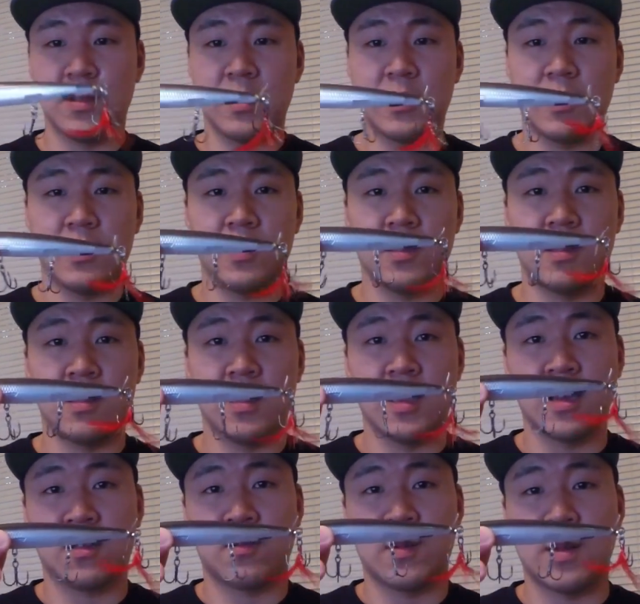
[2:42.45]
This is an
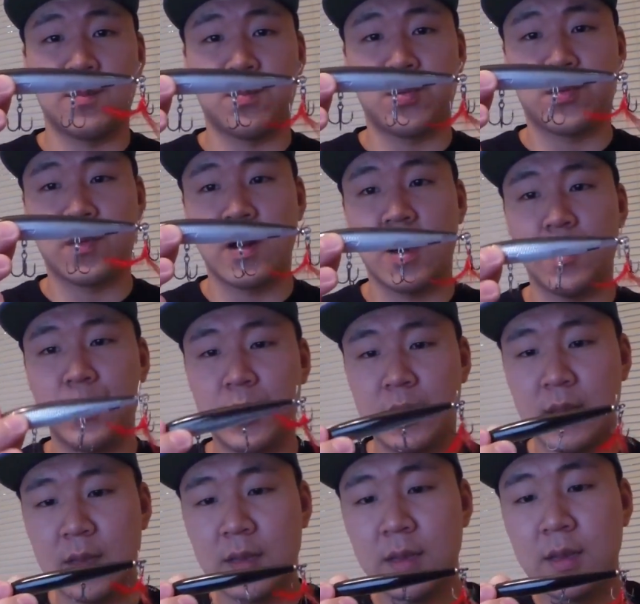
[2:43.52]
X-Wrap Prop.
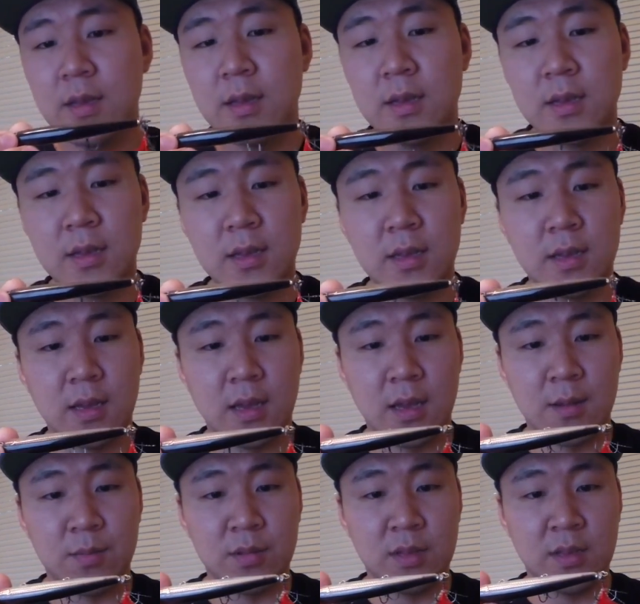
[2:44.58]

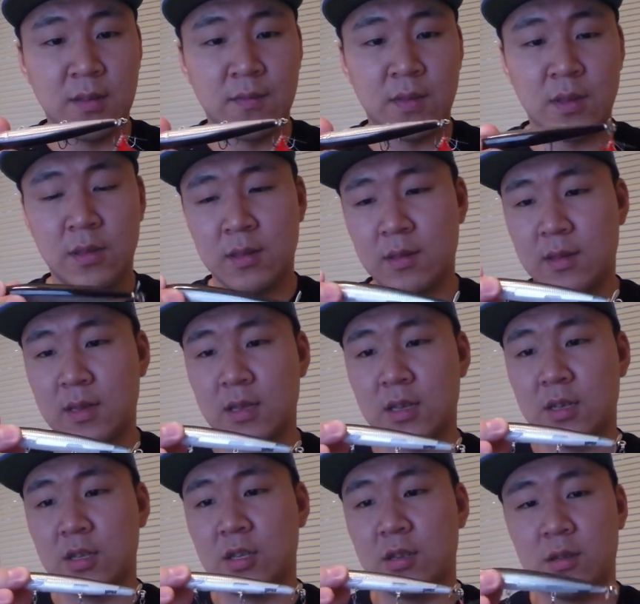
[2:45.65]
I believe this is
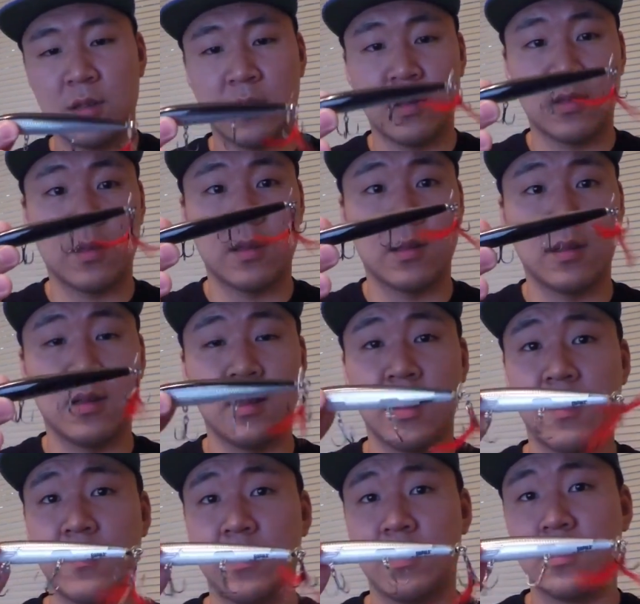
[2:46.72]
the
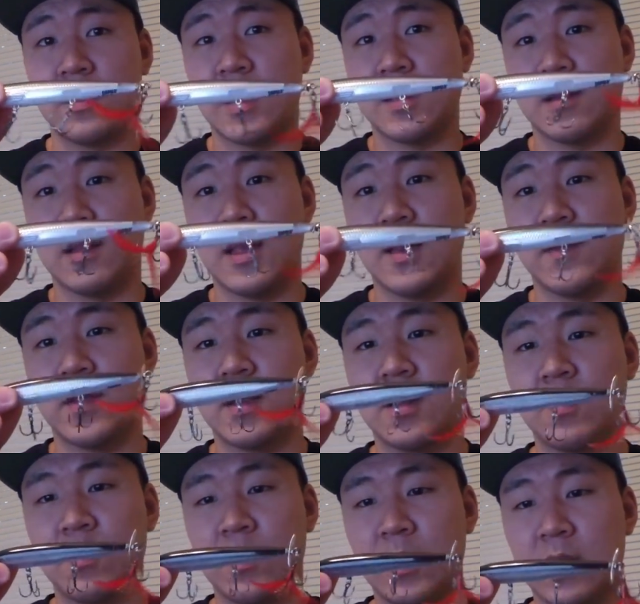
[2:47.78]
size
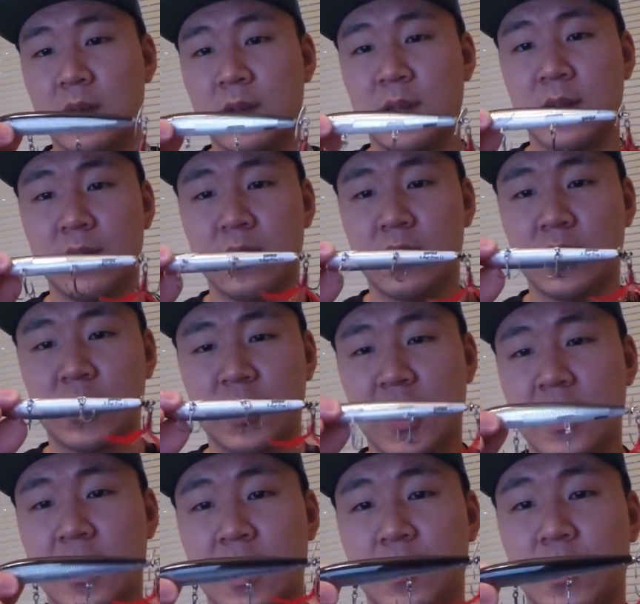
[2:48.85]
11. Another
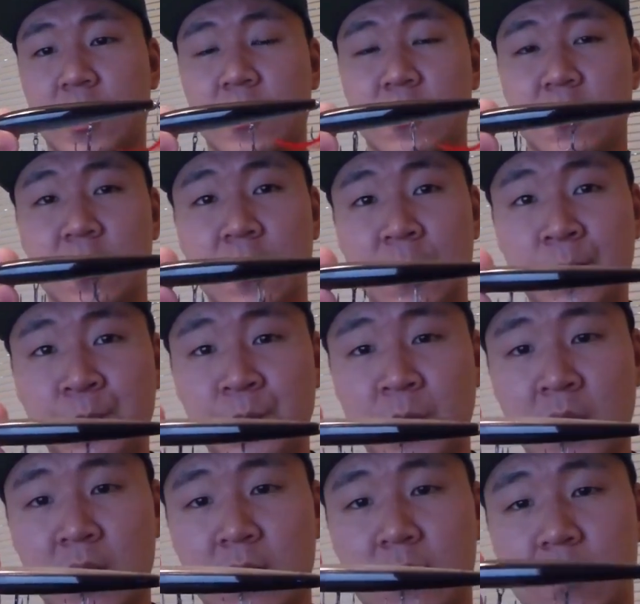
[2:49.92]
shad type of color.
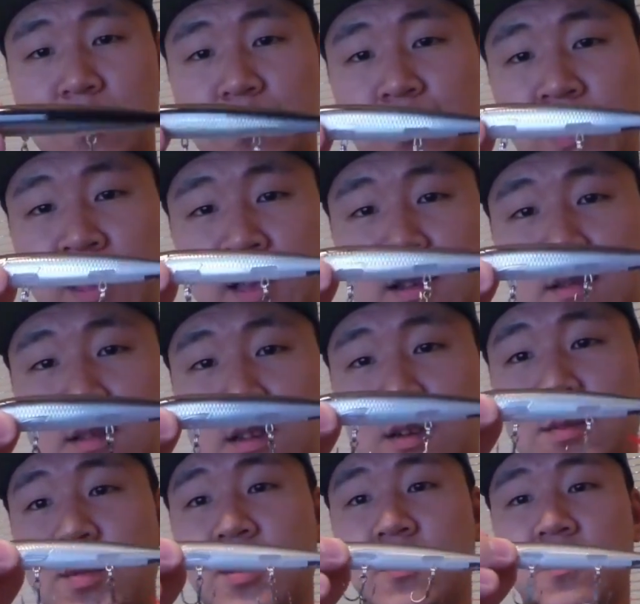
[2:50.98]
Black on
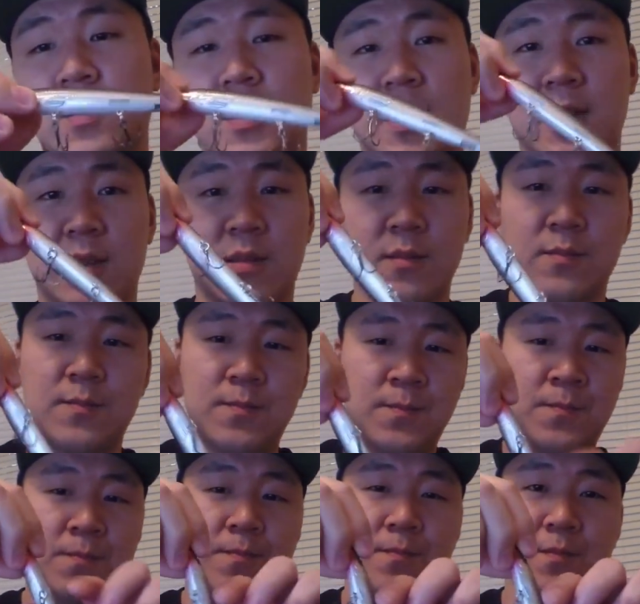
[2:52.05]
top, silver sides,
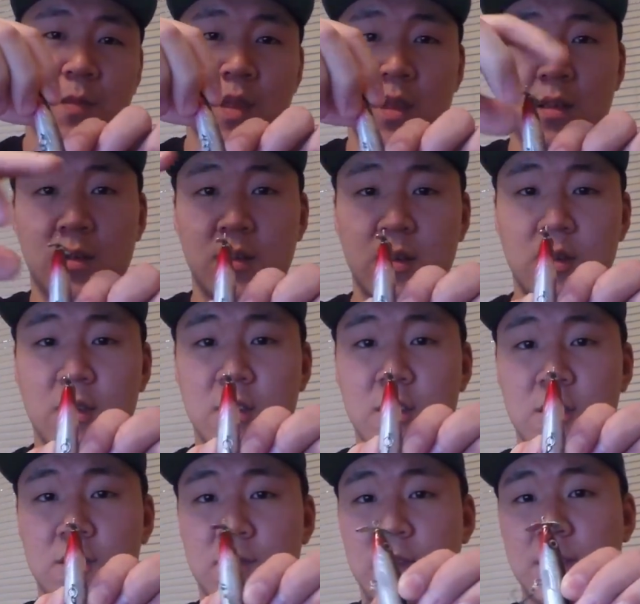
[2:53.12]

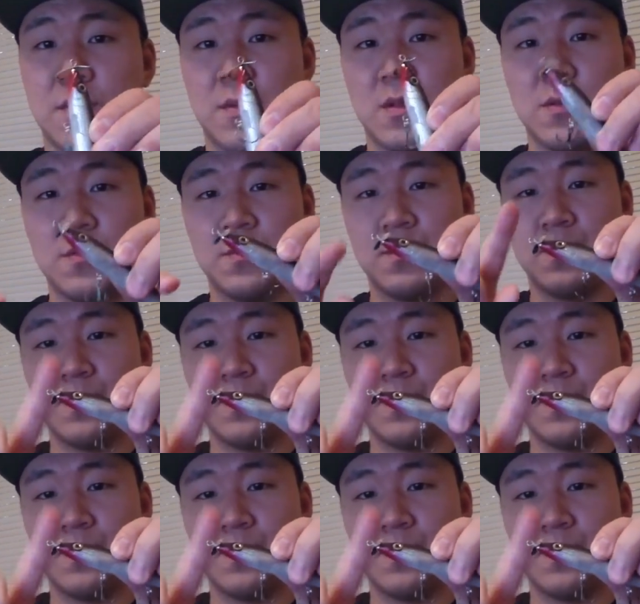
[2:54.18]
red throat.